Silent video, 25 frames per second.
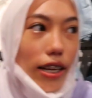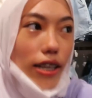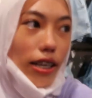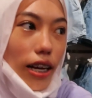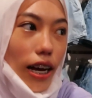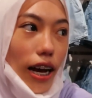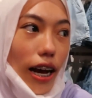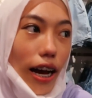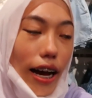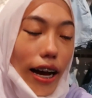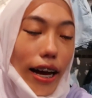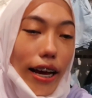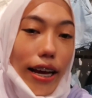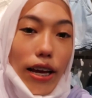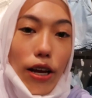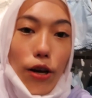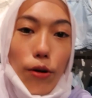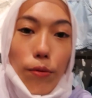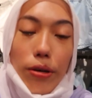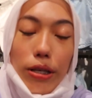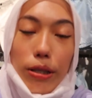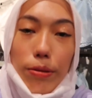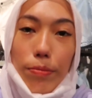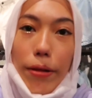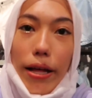And I
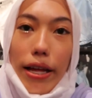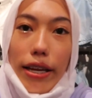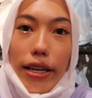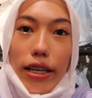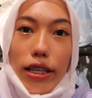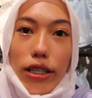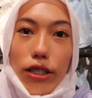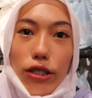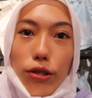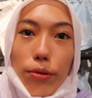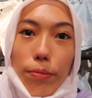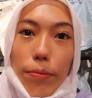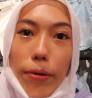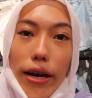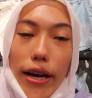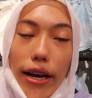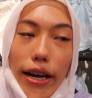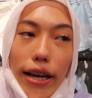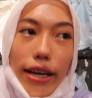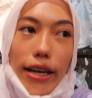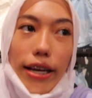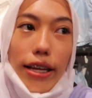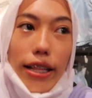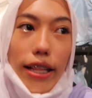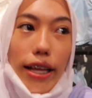was planning to
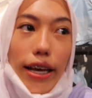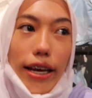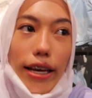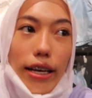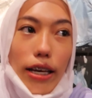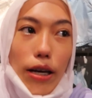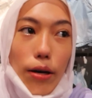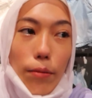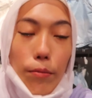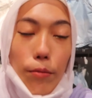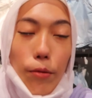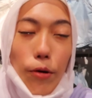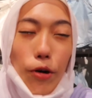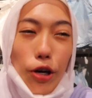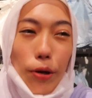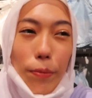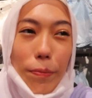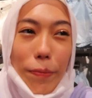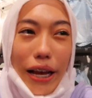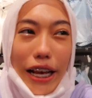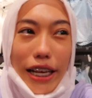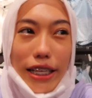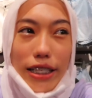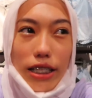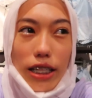buy like more
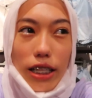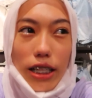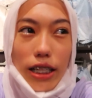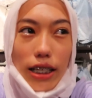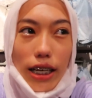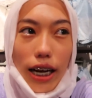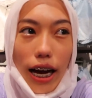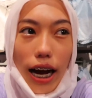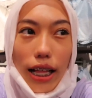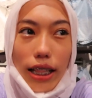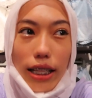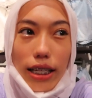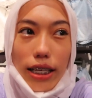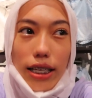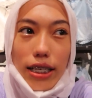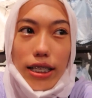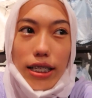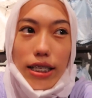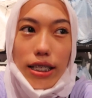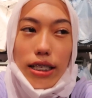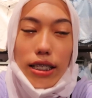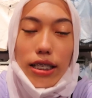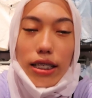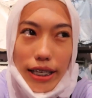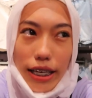pastel colors